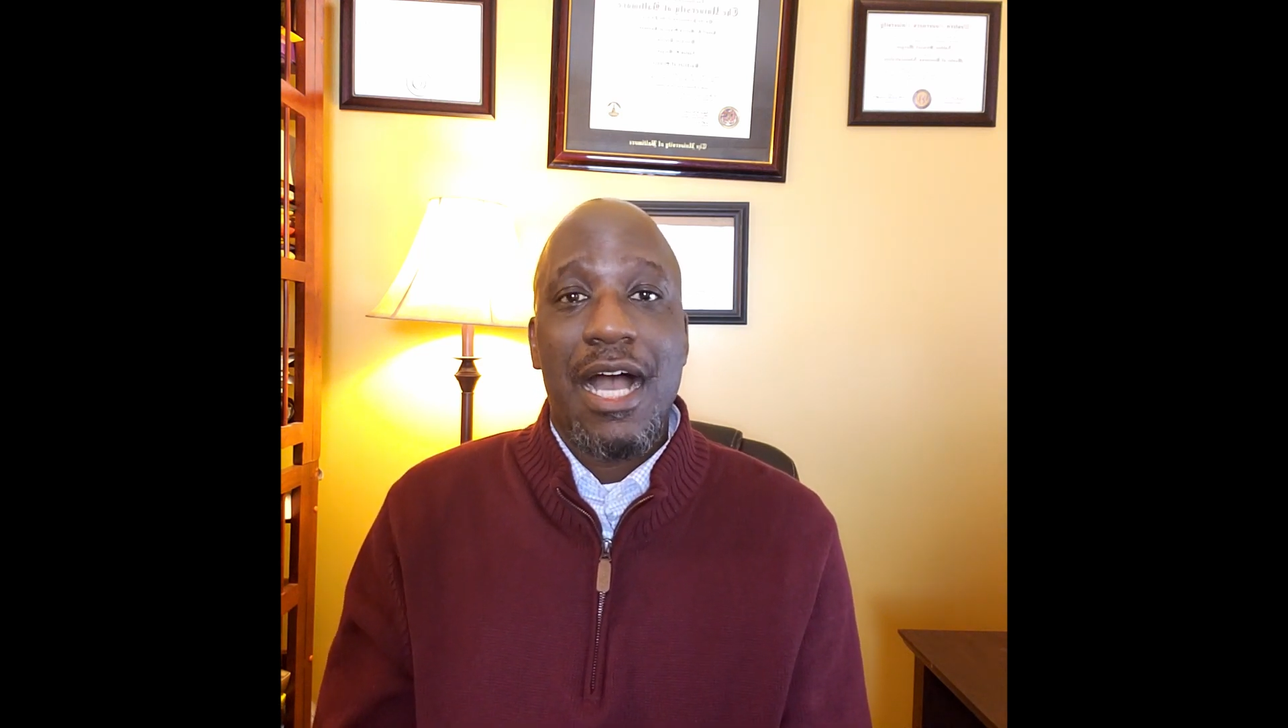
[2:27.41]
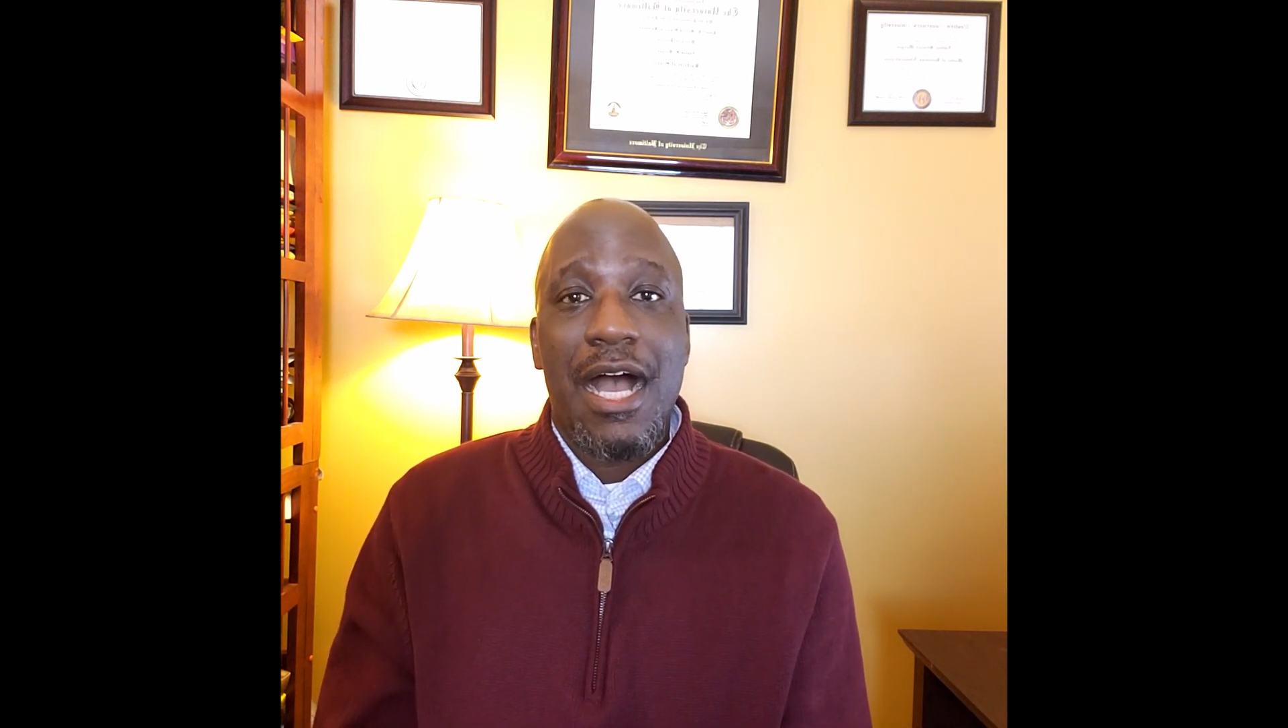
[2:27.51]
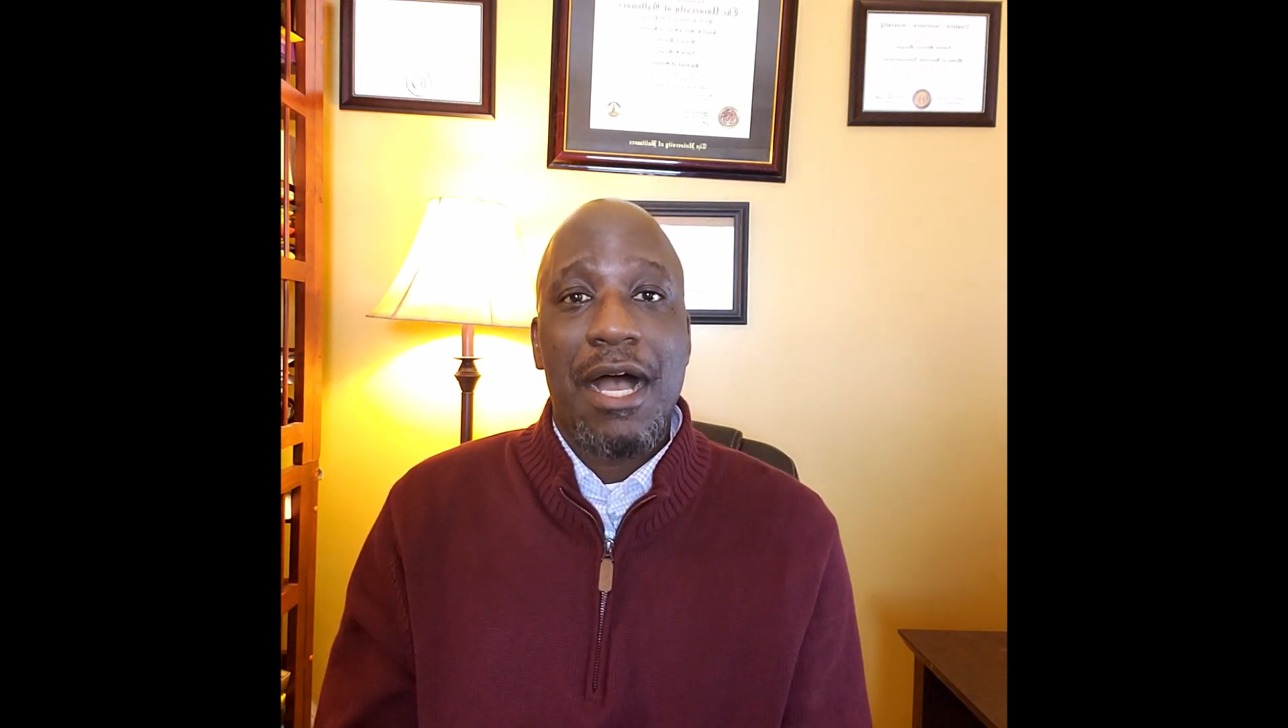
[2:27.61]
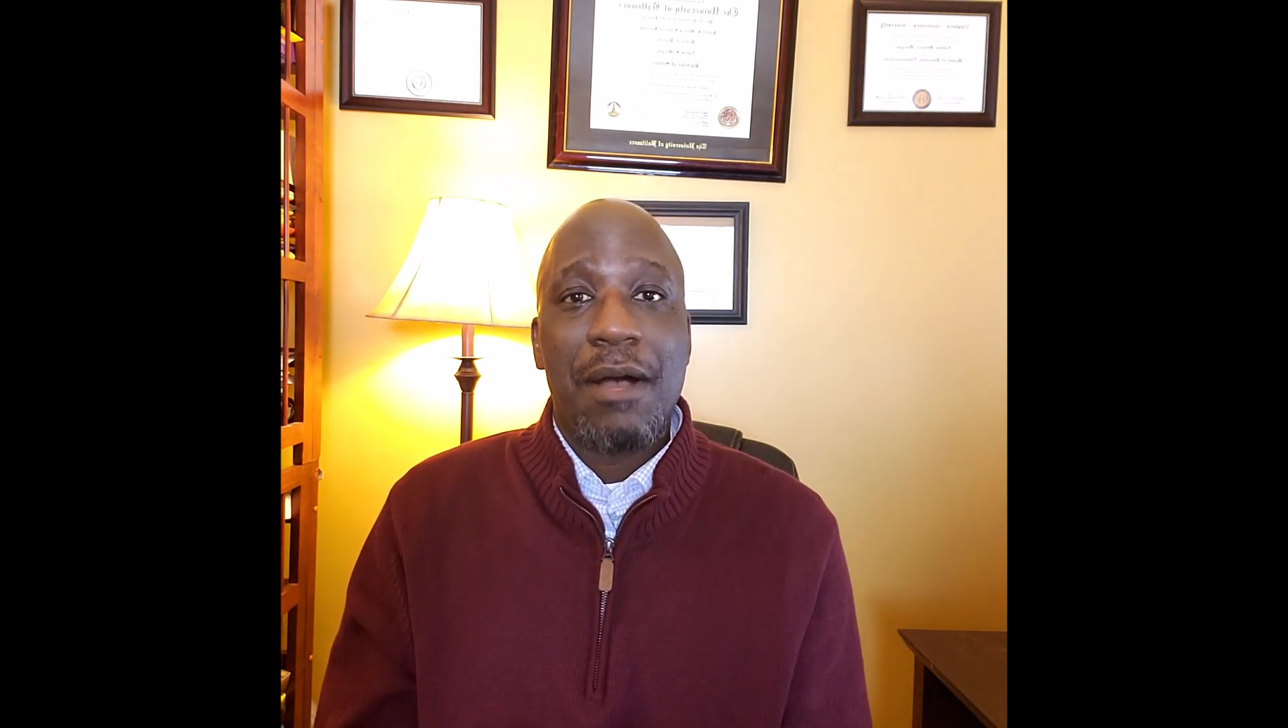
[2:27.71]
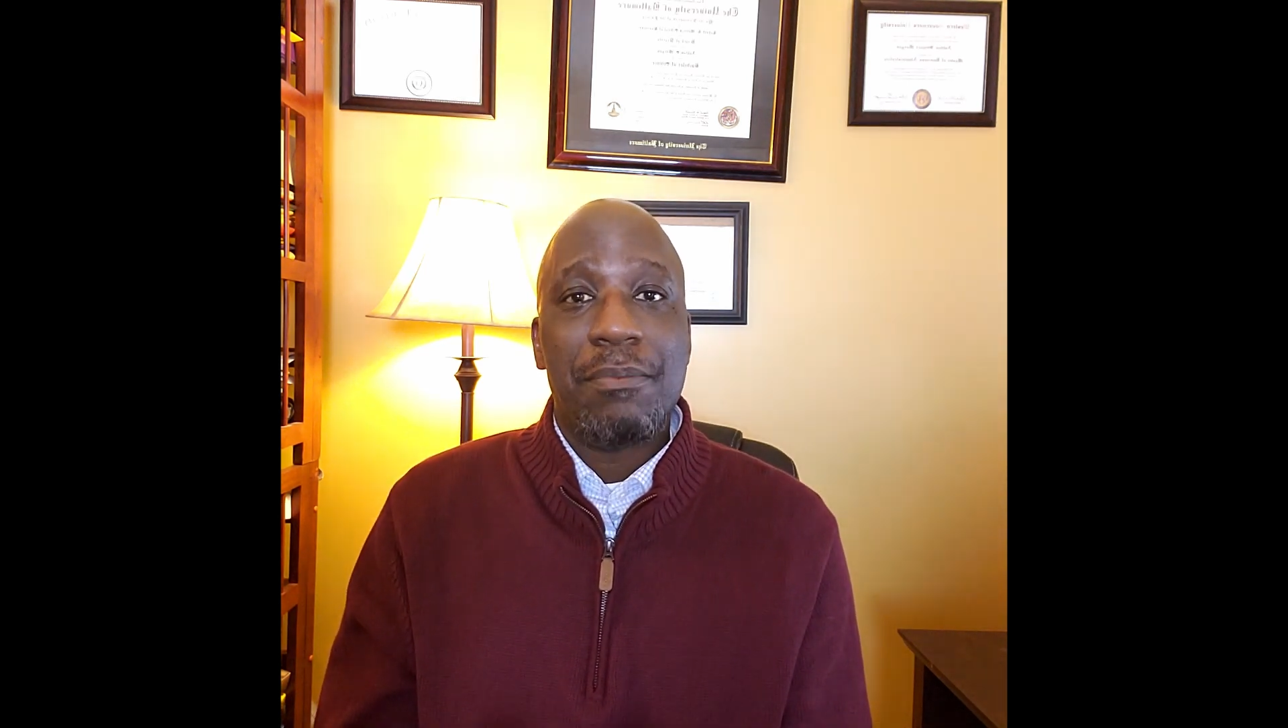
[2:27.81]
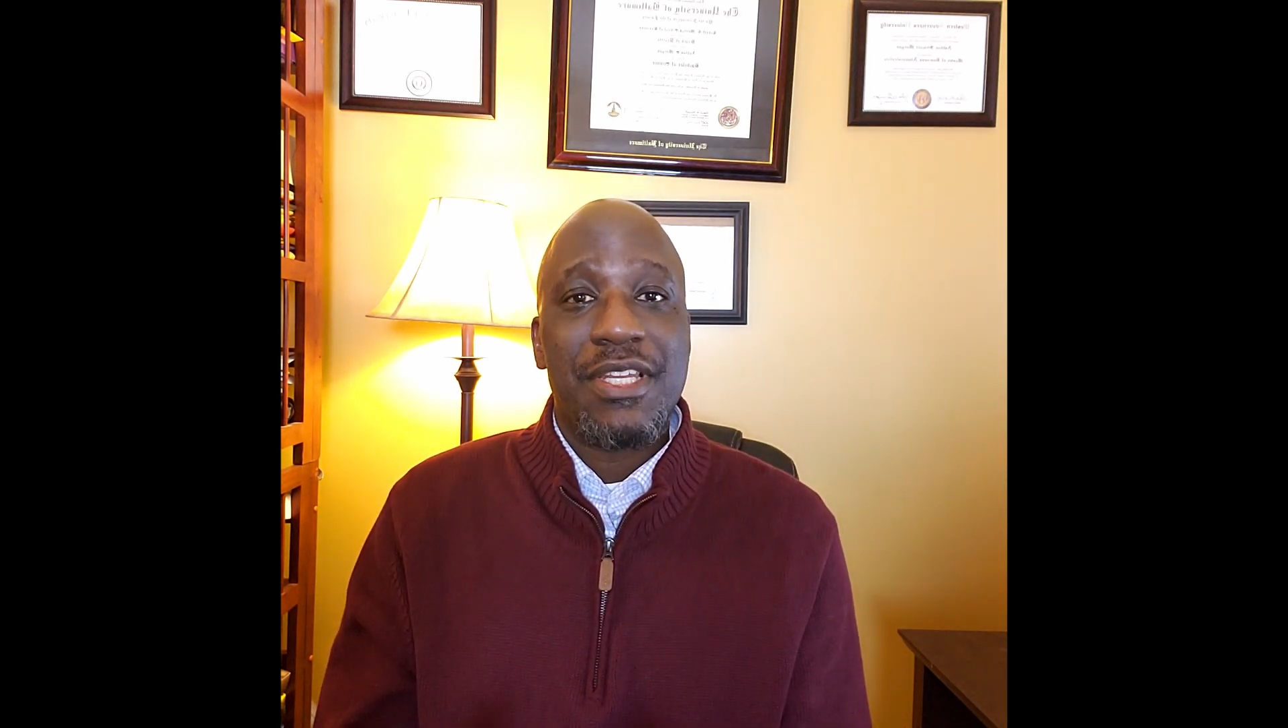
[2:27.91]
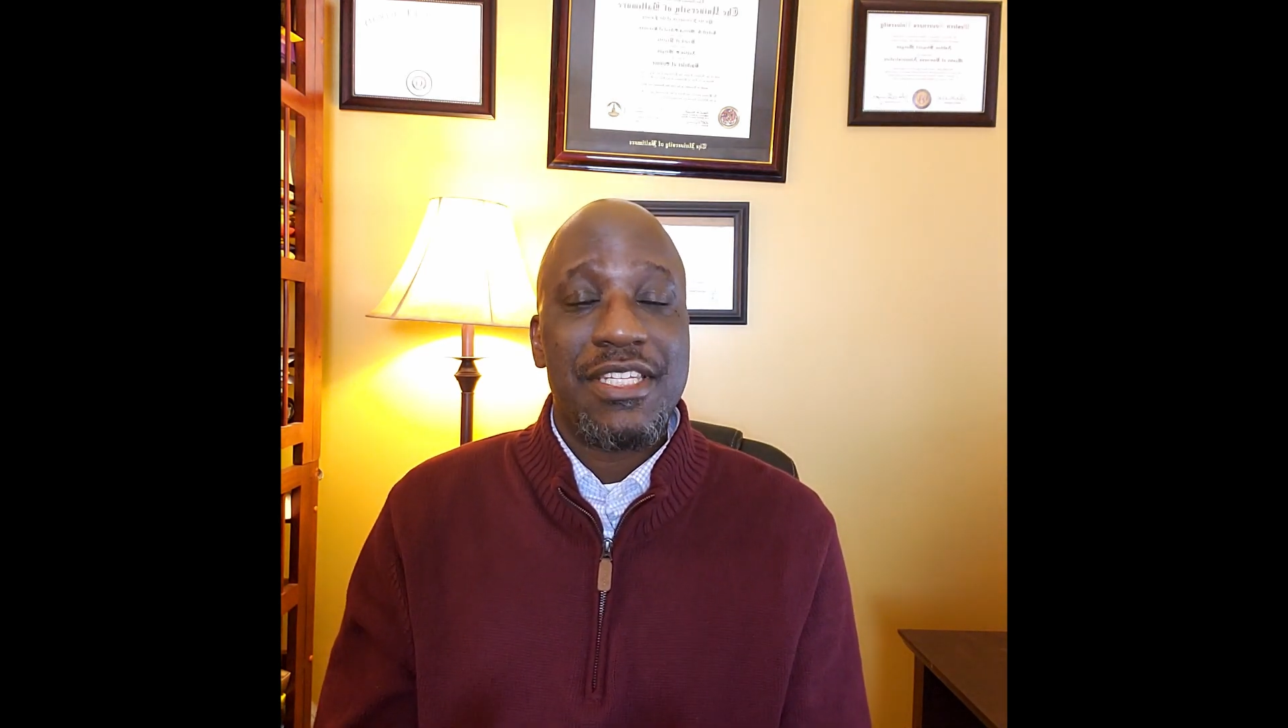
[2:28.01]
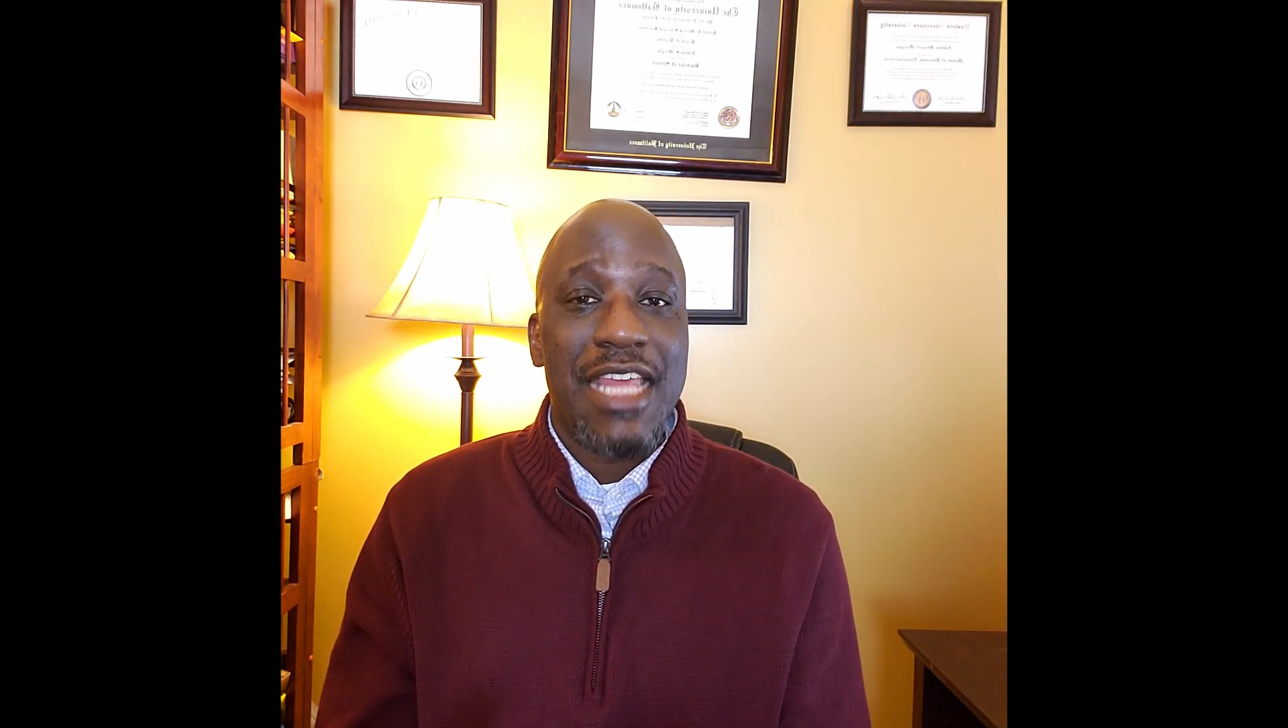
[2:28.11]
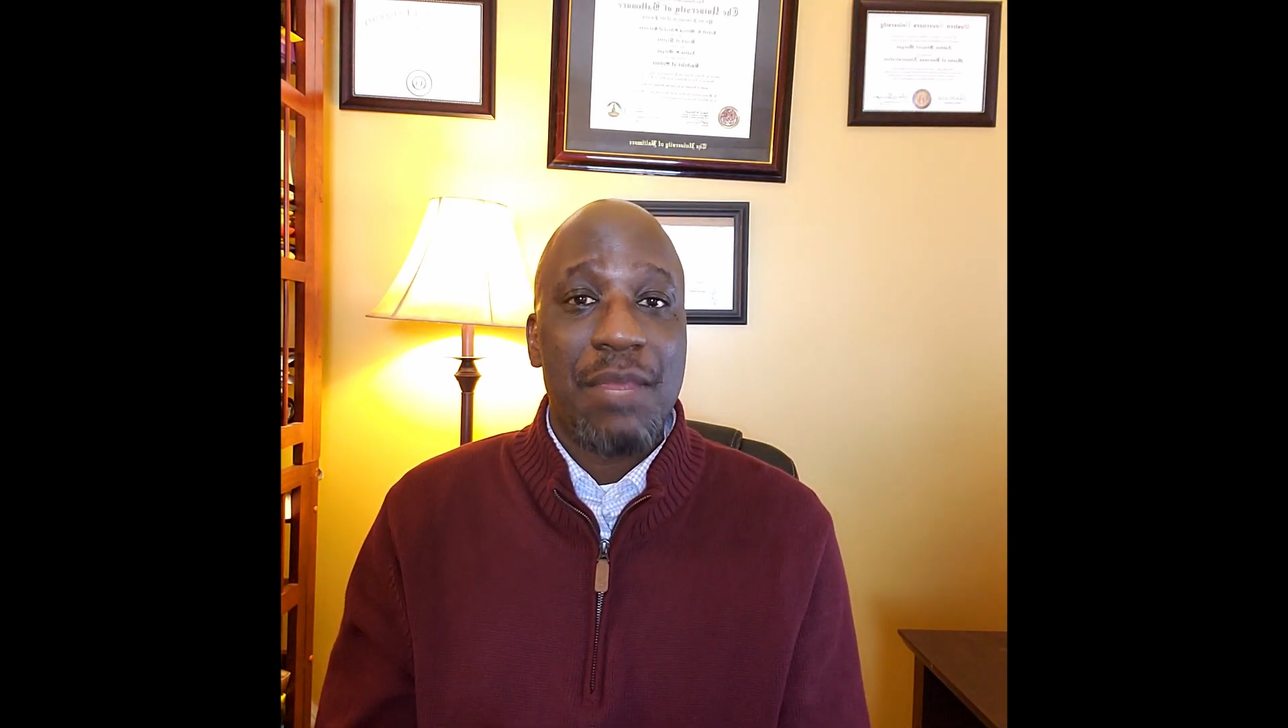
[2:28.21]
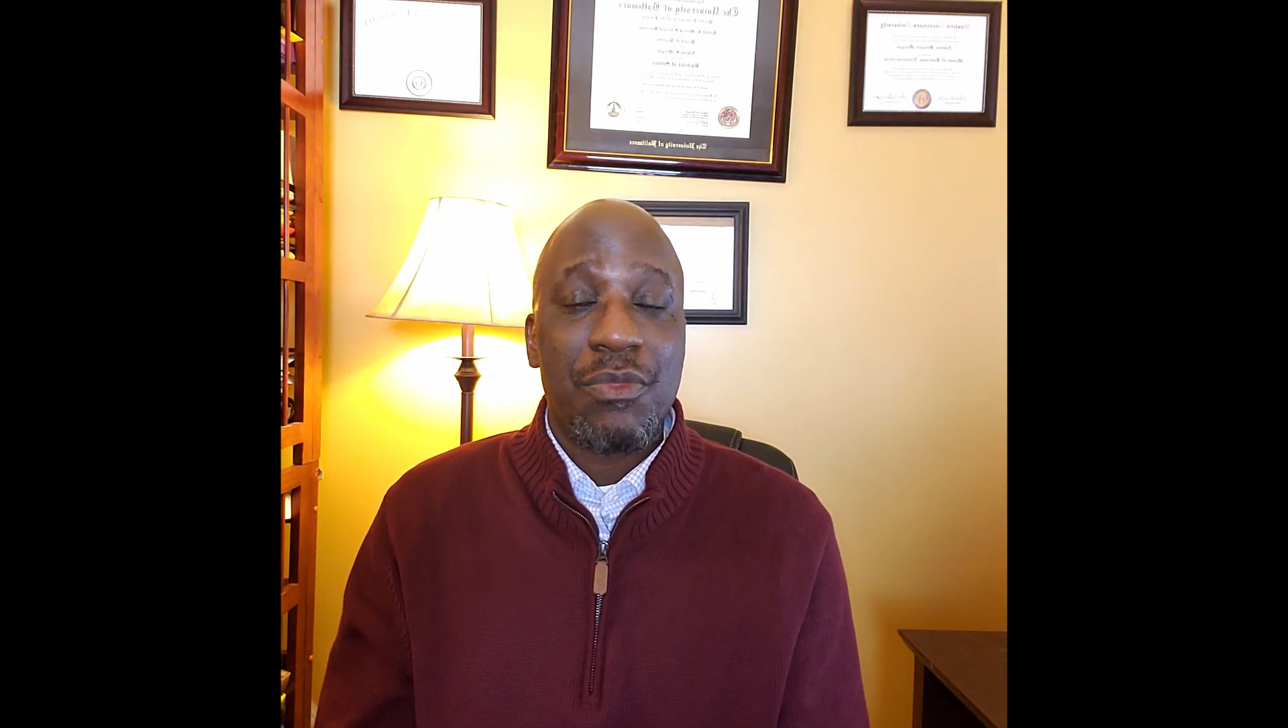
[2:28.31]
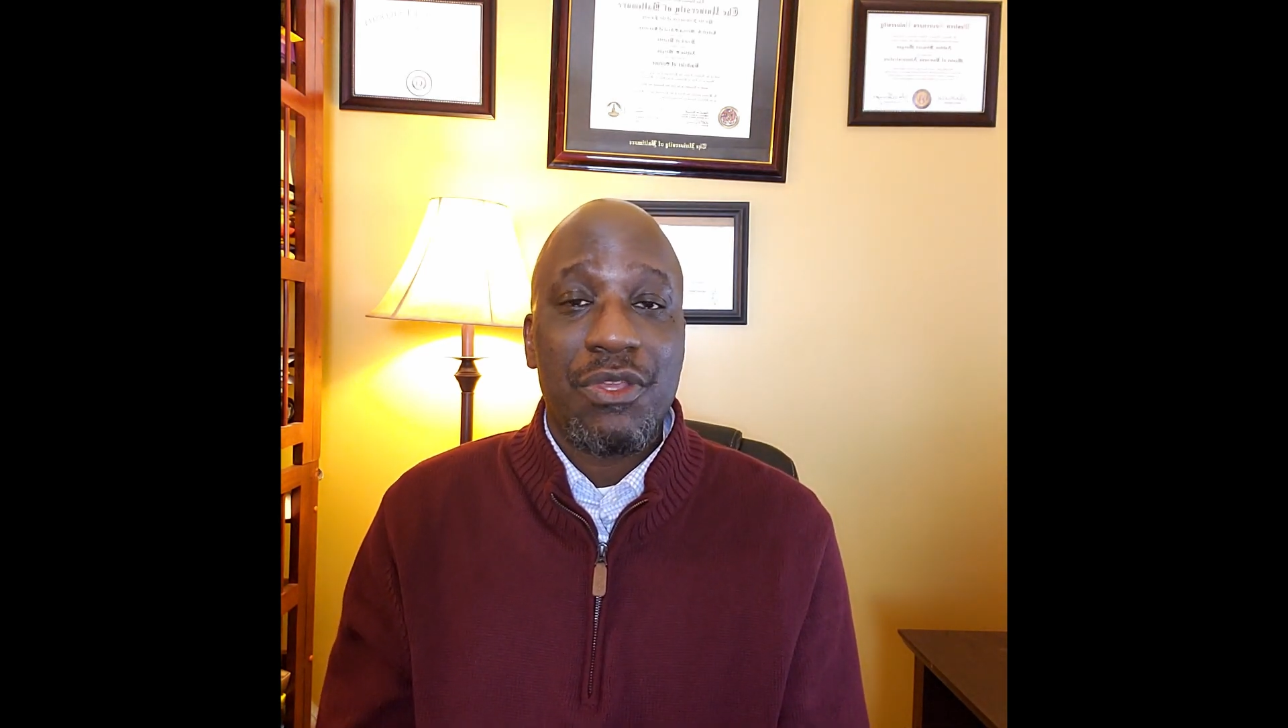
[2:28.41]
The same